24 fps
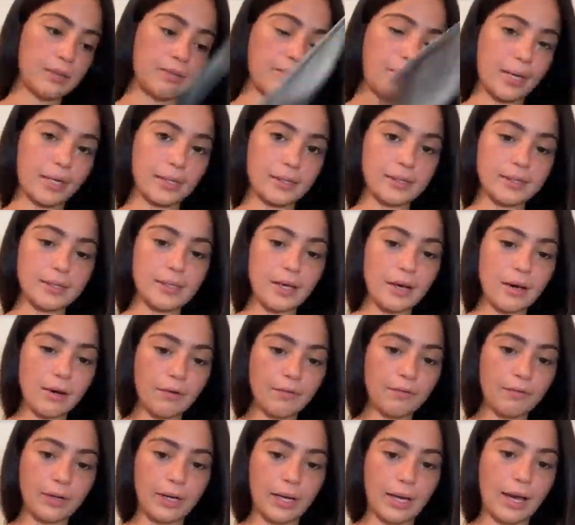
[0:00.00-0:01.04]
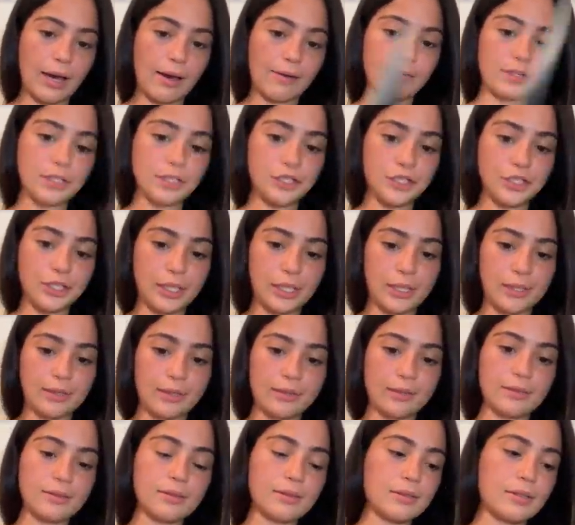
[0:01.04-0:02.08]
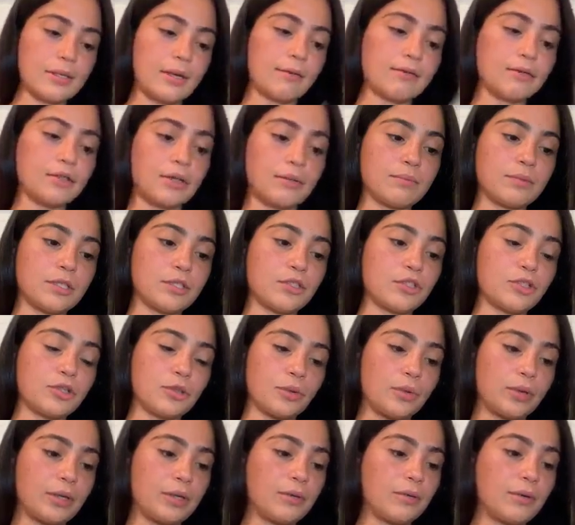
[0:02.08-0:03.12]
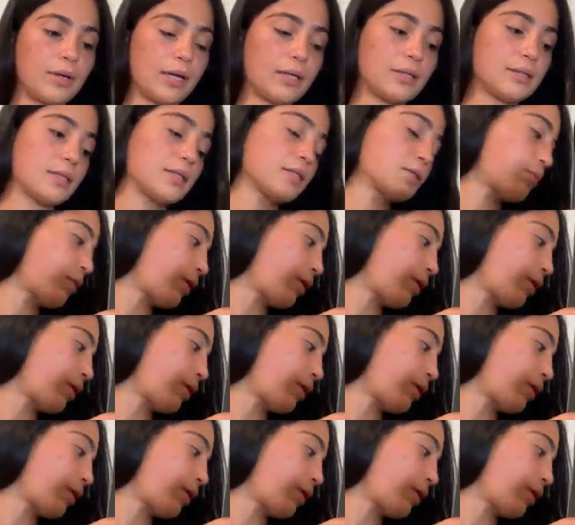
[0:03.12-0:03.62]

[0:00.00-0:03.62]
to myself when I have a chance. After I'm done showing you guys these